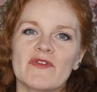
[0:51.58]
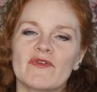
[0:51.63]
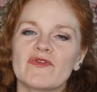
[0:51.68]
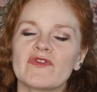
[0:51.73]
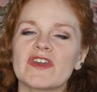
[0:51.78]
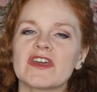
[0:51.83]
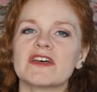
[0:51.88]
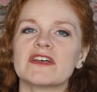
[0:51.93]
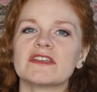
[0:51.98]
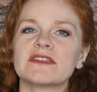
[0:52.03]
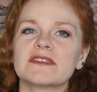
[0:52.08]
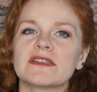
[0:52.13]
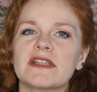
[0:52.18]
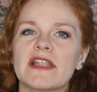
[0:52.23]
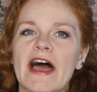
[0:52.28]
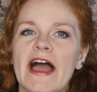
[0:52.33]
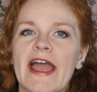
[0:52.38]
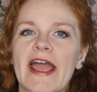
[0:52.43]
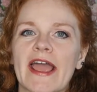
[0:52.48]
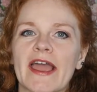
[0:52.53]
feels
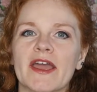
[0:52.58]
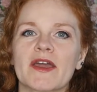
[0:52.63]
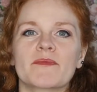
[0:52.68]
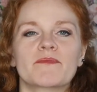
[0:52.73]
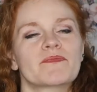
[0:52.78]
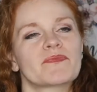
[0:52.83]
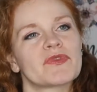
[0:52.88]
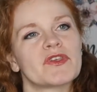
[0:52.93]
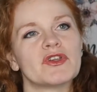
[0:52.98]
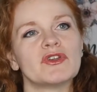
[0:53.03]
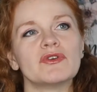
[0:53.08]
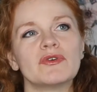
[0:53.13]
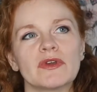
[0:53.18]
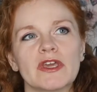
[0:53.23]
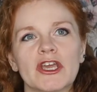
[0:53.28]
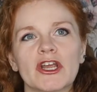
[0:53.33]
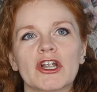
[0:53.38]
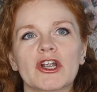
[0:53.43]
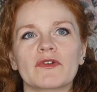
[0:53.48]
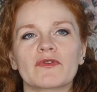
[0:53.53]
like the new
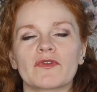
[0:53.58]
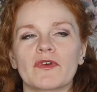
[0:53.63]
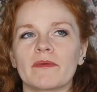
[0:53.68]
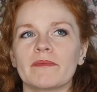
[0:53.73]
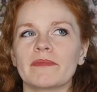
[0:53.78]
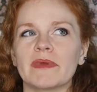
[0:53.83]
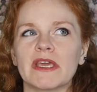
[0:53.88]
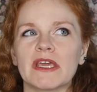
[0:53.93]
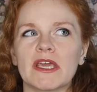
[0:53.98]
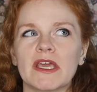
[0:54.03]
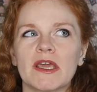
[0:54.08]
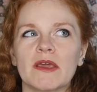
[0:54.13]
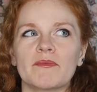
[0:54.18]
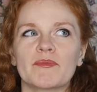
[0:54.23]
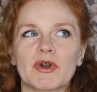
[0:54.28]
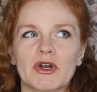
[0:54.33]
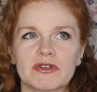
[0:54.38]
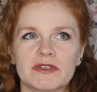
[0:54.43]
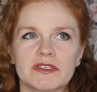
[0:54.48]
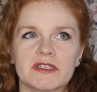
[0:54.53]
year for me
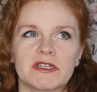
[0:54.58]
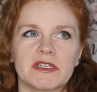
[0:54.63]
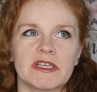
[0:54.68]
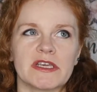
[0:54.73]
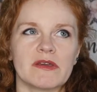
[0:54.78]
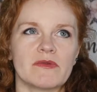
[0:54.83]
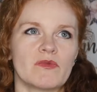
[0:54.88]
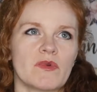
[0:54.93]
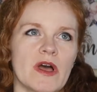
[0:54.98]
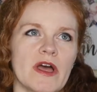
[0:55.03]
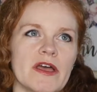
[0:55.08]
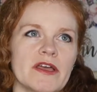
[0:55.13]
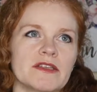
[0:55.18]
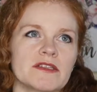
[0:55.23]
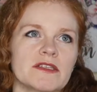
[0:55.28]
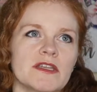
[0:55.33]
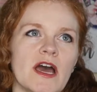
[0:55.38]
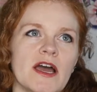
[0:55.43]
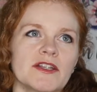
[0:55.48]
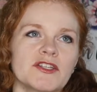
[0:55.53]
personally
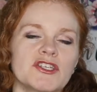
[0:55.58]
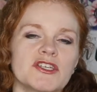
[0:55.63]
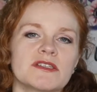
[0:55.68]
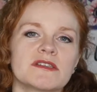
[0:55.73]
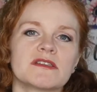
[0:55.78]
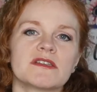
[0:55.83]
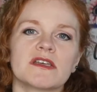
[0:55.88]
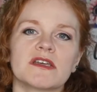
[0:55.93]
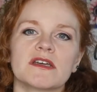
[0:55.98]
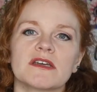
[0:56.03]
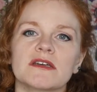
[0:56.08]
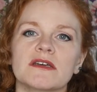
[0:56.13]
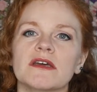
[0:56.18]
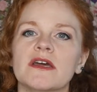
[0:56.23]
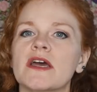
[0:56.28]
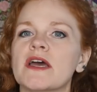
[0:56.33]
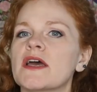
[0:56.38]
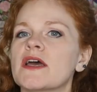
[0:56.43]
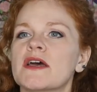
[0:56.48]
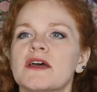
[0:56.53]
was not just the
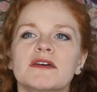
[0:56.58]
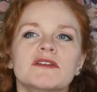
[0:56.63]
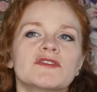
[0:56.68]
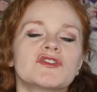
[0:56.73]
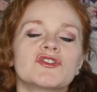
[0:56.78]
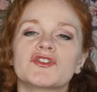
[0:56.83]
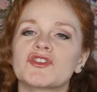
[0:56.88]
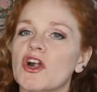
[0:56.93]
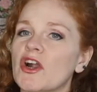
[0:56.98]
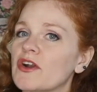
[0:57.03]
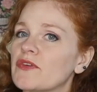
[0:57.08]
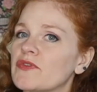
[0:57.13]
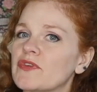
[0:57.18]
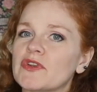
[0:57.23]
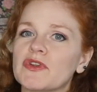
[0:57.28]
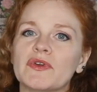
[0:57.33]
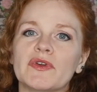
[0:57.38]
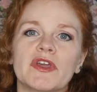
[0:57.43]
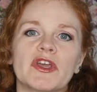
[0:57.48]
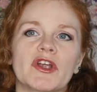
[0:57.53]
start of a
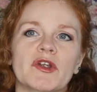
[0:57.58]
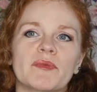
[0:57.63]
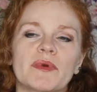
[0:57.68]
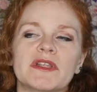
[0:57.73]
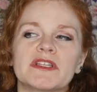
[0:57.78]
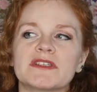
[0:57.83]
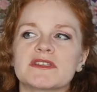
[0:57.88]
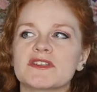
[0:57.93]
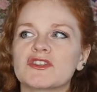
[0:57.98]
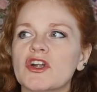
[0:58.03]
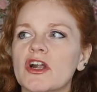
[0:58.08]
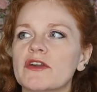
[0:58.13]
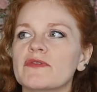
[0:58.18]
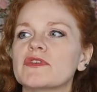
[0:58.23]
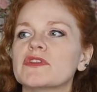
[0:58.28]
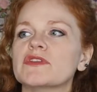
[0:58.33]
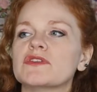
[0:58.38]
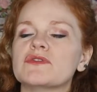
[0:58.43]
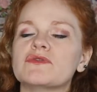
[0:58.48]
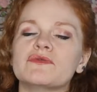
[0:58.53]
new year, but the start
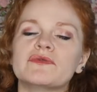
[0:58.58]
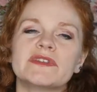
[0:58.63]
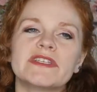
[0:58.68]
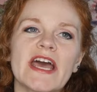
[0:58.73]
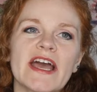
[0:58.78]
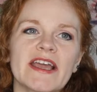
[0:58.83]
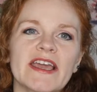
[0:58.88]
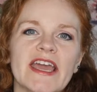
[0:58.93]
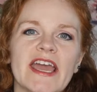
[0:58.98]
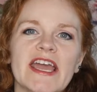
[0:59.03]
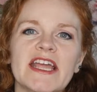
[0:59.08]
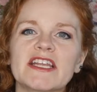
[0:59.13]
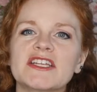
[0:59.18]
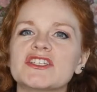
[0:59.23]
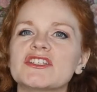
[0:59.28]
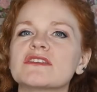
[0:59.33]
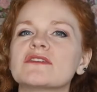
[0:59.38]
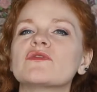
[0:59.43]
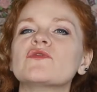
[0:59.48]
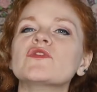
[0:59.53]
of a new decade. It
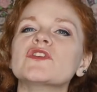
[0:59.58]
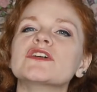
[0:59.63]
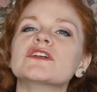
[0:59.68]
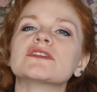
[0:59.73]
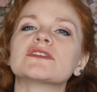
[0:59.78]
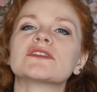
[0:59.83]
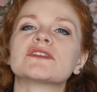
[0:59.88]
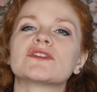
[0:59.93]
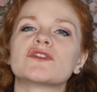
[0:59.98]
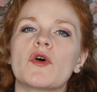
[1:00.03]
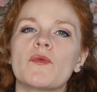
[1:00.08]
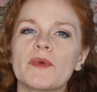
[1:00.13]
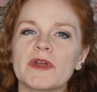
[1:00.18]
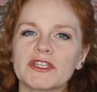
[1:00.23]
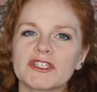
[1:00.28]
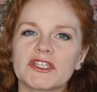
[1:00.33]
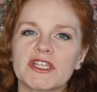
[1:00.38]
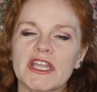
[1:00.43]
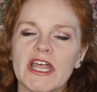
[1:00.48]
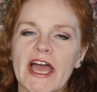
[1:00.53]
just feels so
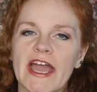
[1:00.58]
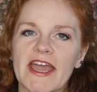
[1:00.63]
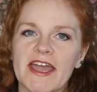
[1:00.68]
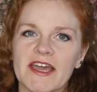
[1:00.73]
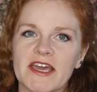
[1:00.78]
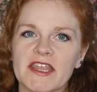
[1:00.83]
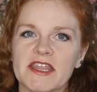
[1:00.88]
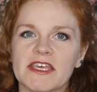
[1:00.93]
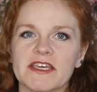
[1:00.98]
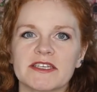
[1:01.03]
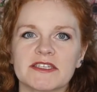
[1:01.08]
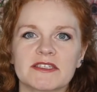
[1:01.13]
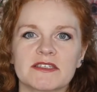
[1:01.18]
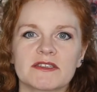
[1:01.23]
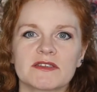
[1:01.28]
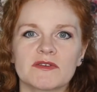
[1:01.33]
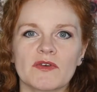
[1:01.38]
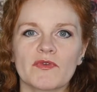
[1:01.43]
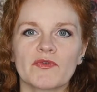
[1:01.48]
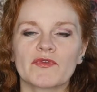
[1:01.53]
much like
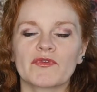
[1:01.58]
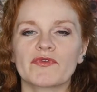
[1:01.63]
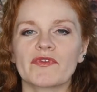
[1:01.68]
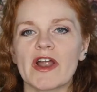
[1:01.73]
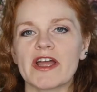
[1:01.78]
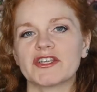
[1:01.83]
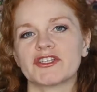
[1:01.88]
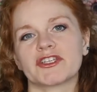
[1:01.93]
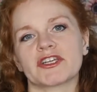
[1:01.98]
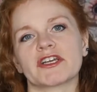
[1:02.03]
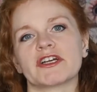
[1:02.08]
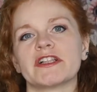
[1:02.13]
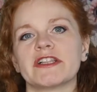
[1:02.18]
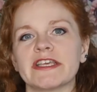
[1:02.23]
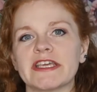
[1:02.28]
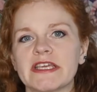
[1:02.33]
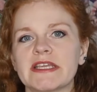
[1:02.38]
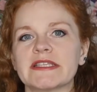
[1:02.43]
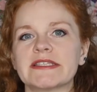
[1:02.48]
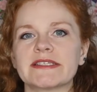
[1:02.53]
this fresh,
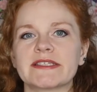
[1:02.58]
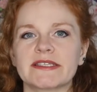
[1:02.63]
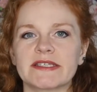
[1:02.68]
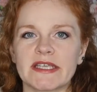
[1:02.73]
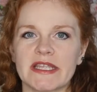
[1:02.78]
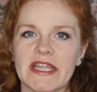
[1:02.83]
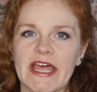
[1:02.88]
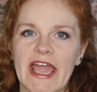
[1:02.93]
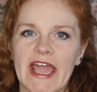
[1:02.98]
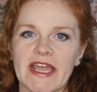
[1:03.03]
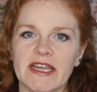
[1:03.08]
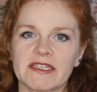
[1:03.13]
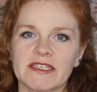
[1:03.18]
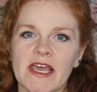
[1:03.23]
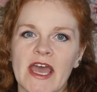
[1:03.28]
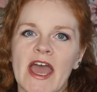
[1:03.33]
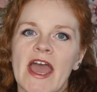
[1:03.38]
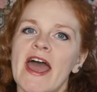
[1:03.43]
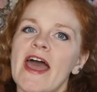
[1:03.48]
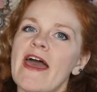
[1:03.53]
clean slate.
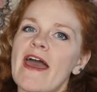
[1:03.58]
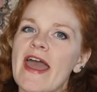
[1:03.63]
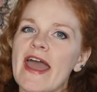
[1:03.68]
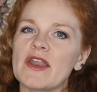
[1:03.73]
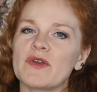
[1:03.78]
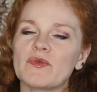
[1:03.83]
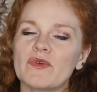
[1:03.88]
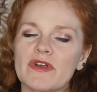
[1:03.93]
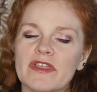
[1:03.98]
And